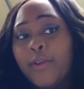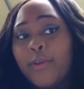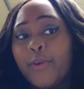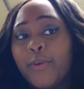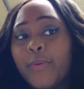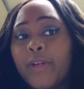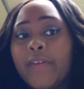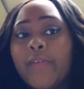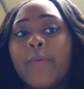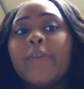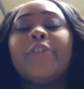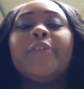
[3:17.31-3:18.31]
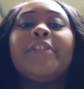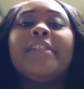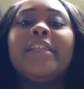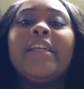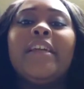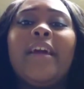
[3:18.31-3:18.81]
You can do whatever you want to. You
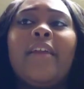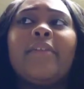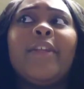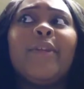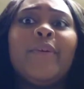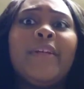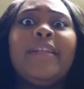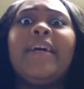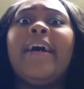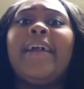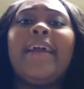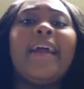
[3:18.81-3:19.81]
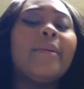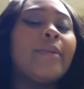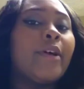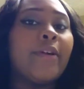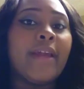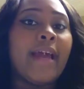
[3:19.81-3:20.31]
just can't, I don't think you can dye it. I don't
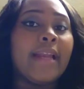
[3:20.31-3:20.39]
know yet.